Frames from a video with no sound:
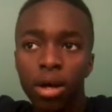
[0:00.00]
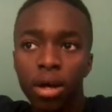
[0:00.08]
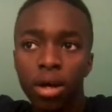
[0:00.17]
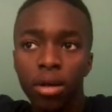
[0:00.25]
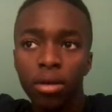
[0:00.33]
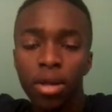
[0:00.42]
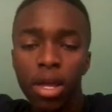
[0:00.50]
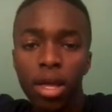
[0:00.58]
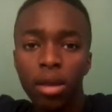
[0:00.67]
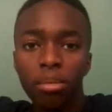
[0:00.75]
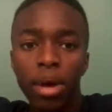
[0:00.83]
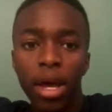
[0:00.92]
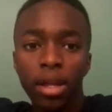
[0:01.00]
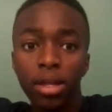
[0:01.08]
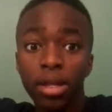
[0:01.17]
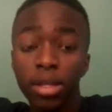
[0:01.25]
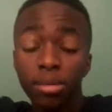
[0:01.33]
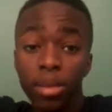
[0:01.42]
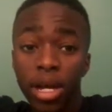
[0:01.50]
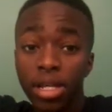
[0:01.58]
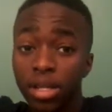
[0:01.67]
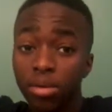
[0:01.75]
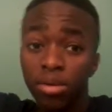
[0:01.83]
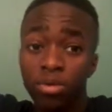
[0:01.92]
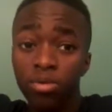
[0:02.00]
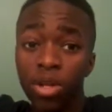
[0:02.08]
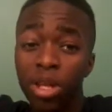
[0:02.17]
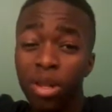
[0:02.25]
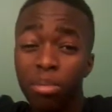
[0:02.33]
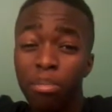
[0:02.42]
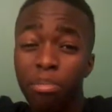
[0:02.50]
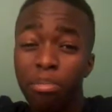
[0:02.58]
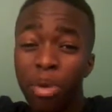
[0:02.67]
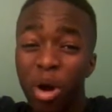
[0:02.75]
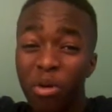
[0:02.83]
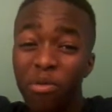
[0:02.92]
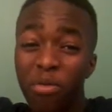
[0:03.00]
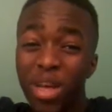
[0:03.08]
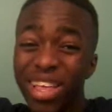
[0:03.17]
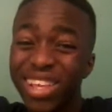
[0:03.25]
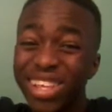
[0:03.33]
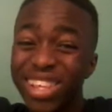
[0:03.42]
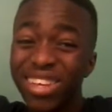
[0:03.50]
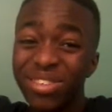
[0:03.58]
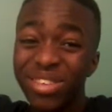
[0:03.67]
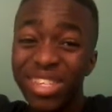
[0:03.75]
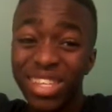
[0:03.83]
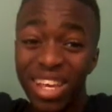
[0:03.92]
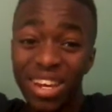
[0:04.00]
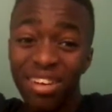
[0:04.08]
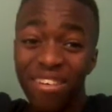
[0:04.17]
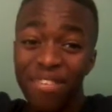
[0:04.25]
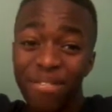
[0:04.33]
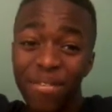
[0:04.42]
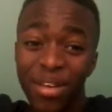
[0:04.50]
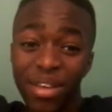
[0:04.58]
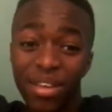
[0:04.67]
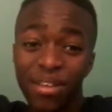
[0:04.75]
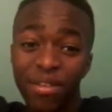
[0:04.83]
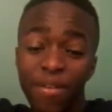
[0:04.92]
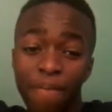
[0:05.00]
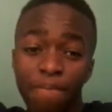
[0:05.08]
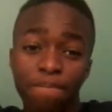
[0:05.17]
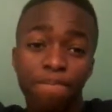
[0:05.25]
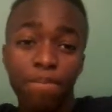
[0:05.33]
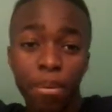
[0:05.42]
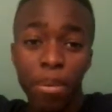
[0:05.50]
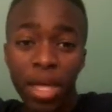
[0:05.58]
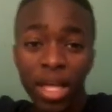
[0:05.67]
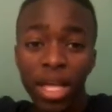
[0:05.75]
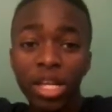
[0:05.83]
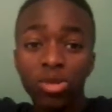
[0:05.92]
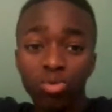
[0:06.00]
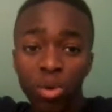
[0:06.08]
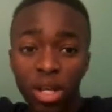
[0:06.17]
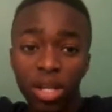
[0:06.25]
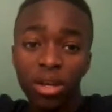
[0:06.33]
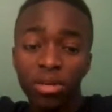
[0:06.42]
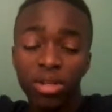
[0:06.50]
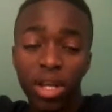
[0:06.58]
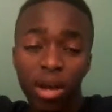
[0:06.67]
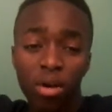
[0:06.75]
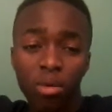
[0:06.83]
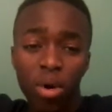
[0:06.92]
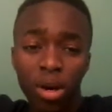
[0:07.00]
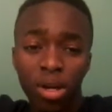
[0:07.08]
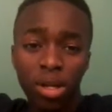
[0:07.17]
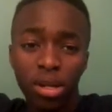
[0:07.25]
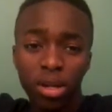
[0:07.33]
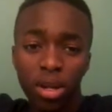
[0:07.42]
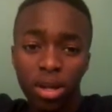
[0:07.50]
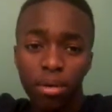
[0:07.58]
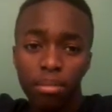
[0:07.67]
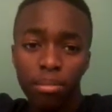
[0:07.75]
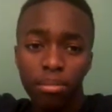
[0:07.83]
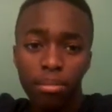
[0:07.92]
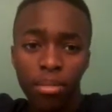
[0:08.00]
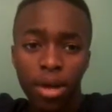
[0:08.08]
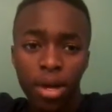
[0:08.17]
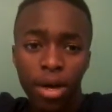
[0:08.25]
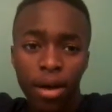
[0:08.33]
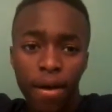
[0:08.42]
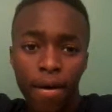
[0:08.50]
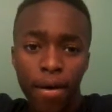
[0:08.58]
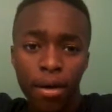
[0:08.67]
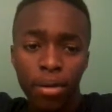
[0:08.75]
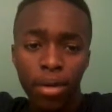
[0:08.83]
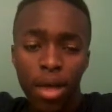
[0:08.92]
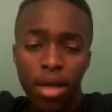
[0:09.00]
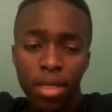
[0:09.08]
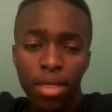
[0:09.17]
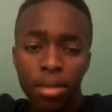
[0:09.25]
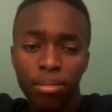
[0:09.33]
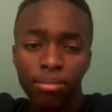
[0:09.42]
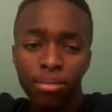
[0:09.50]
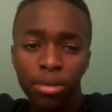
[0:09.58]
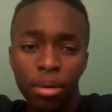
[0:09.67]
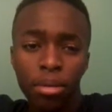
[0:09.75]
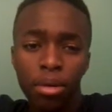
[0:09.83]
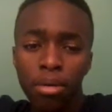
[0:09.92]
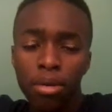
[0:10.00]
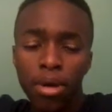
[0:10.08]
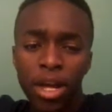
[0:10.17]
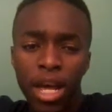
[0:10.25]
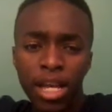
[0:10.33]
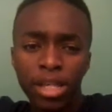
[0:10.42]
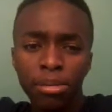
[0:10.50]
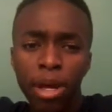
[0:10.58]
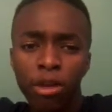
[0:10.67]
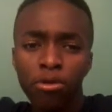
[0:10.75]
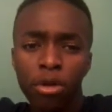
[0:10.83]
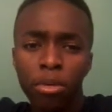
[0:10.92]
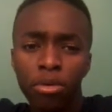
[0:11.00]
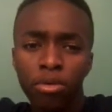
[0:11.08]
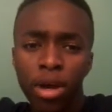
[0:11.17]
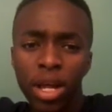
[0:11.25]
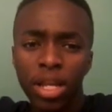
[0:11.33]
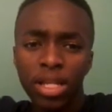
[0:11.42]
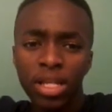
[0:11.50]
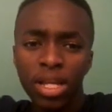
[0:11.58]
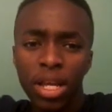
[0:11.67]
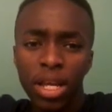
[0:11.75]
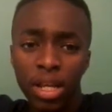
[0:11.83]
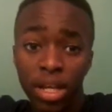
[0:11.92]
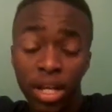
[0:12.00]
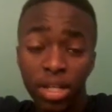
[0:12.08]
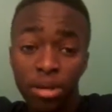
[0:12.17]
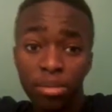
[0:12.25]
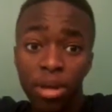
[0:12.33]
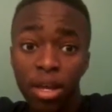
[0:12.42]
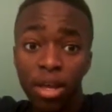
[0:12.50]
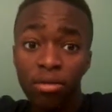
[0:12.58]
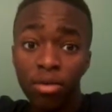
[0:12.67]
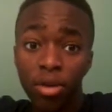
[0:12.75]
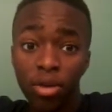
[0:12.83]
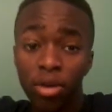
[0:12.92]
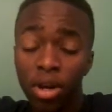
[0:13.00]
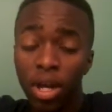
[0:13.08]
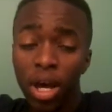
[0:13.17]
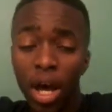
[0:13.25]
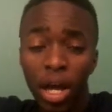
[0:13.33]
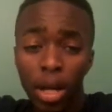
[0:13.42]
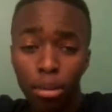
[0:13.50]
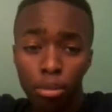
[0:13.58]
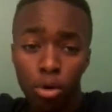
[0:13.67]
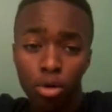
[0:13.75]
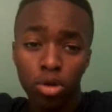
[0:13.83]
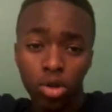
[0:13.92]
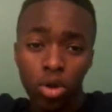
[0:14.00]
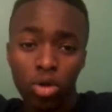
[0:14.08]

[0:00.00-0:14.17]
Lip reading: thinking back to this match, it was really the perfect near send-off. I mean, it's what the Undertaker wanted. You know, WWE has made Roman Reigns not to be even a good guy anymore. So